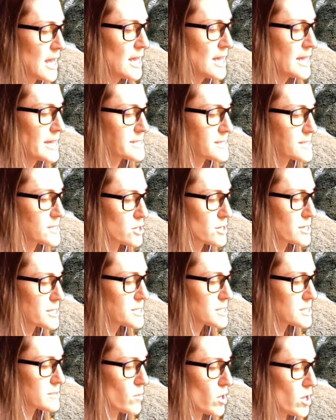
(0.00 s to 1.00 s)
It started
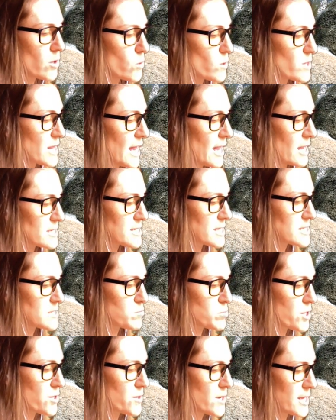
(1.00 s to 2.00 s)
small with excess
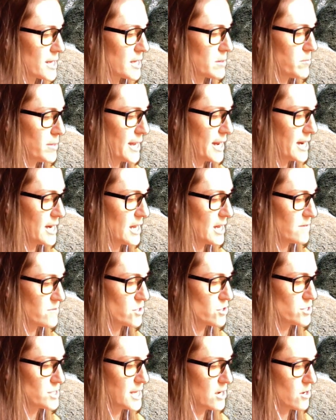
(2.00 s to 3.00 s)
bloating and pain
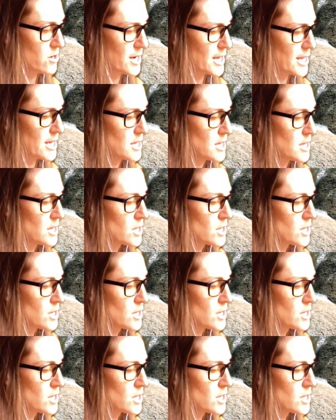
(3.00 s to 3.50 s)
after dairy,